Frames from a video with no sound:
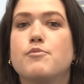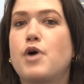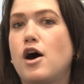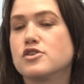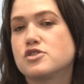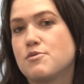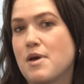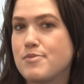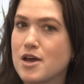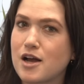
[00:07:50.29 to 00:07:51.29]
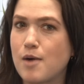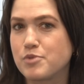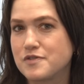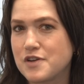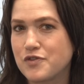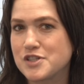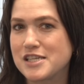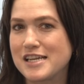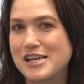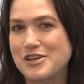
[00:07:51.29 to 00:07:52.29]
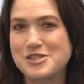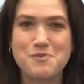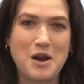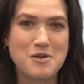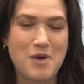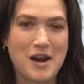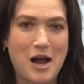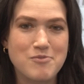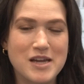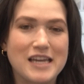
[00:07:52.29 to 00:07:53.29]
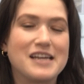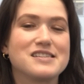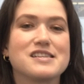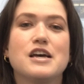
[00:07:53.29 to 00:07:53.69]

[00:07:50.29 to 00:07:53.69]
but also maybe a couple of different seating areas depending upon how big it is.